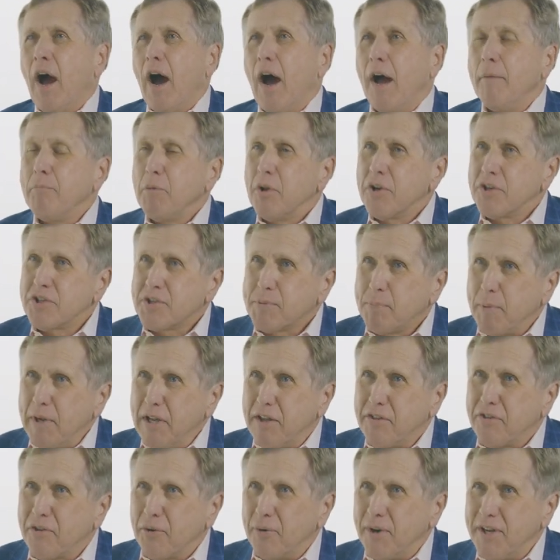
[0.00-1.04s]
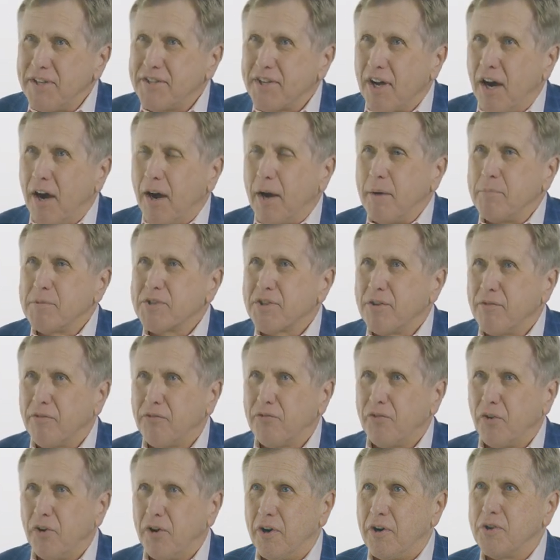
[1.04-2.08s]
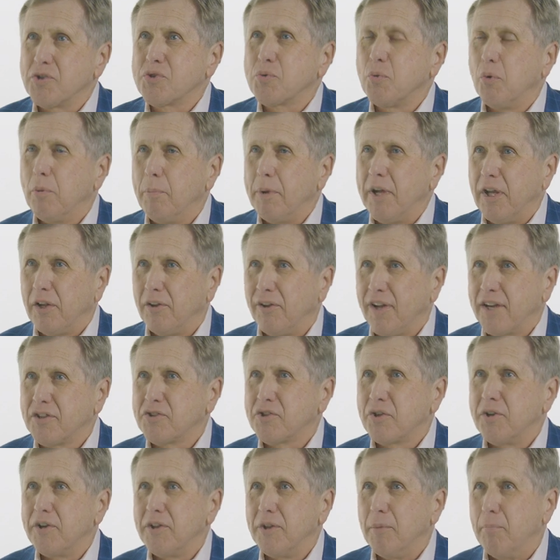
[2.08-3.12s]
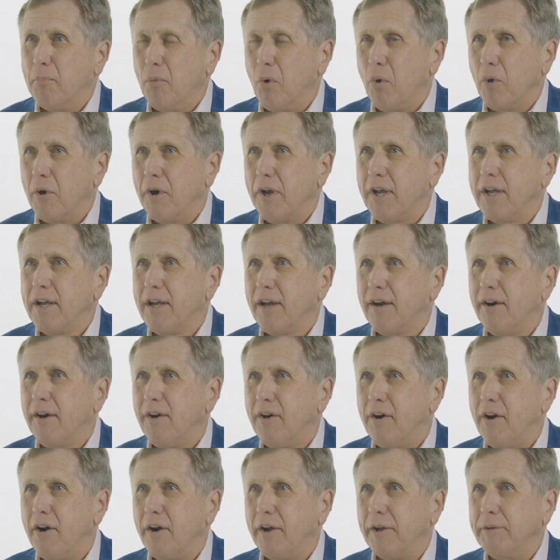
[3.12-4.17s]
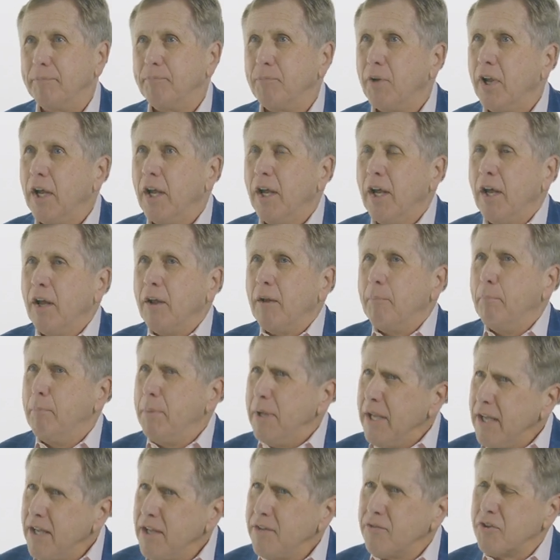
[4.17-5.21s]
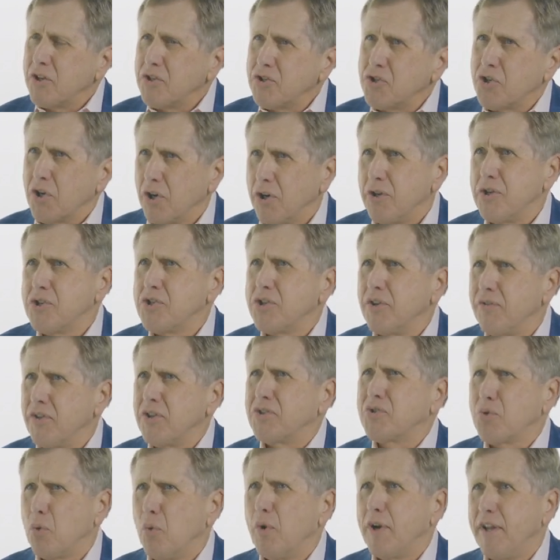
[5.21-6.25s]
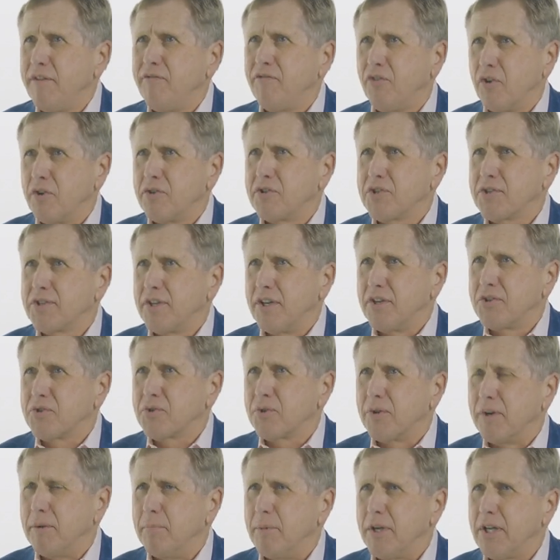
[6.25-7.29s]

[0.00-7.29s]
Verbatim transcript: I'm going to speak three times. The first will be a lecture in the morning on being the church in the 21st century